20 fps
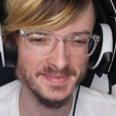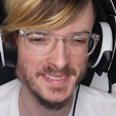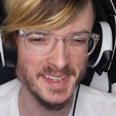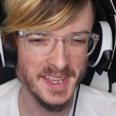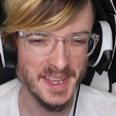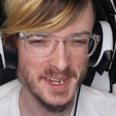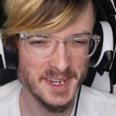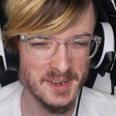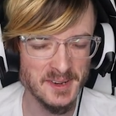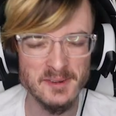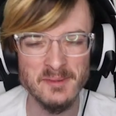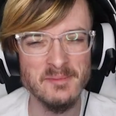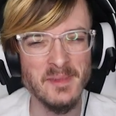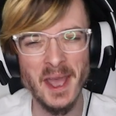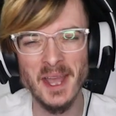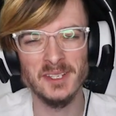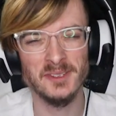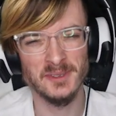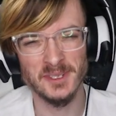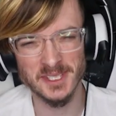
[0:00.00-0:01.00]
If Can you
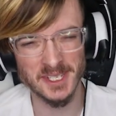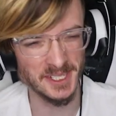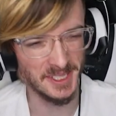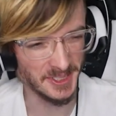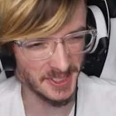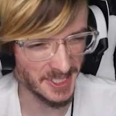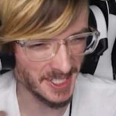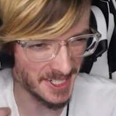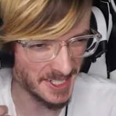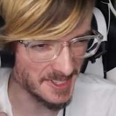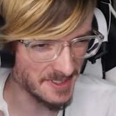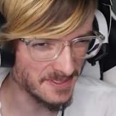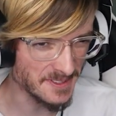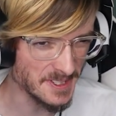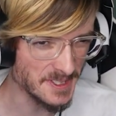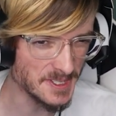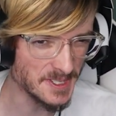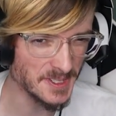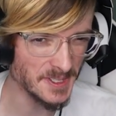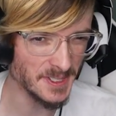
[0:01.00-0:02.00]
imagine what's going to look like in the
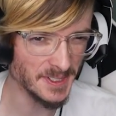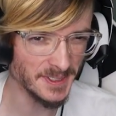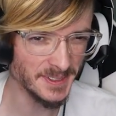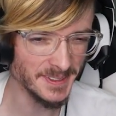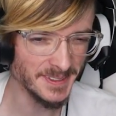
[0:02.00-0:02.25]
future, though?